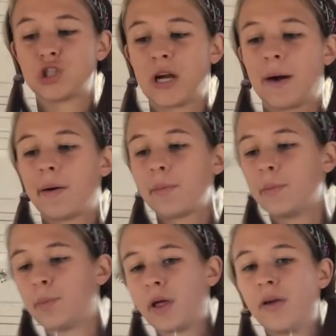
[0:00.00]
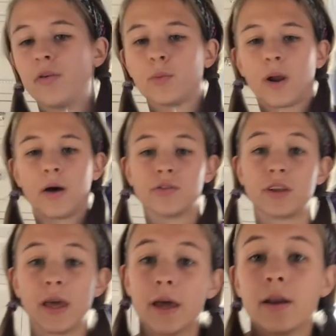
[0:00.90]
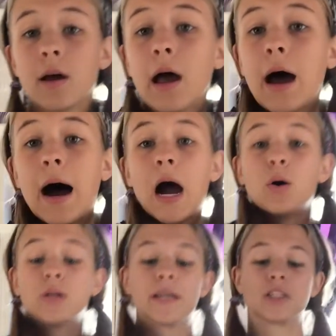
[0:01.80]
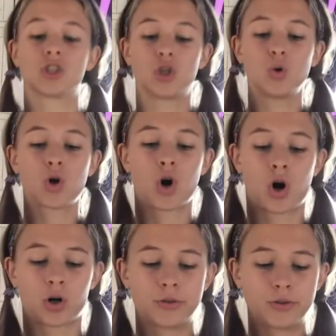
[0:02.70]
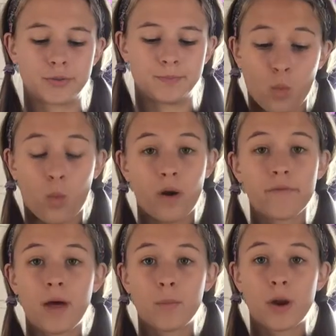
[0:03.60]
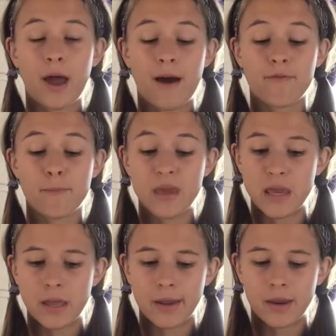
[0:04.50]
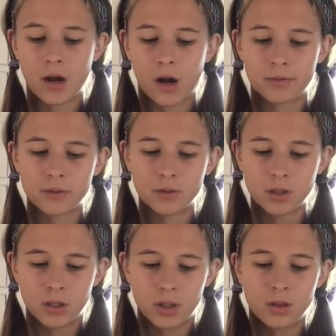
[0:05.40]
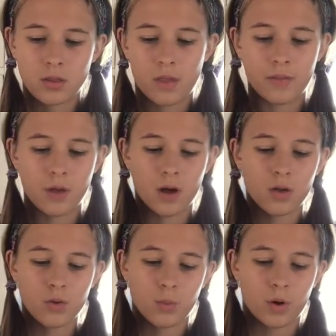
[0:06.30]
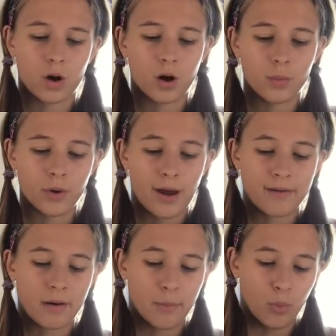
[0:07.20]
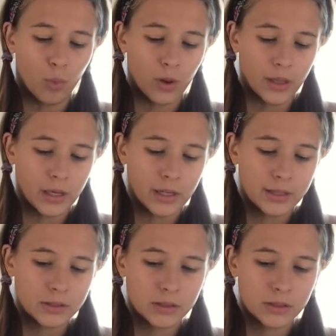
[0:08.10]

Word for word: how I would play this when I was a kid. I would get two cars. One of them would have me in it, obviously, and the other one would have a boy in it.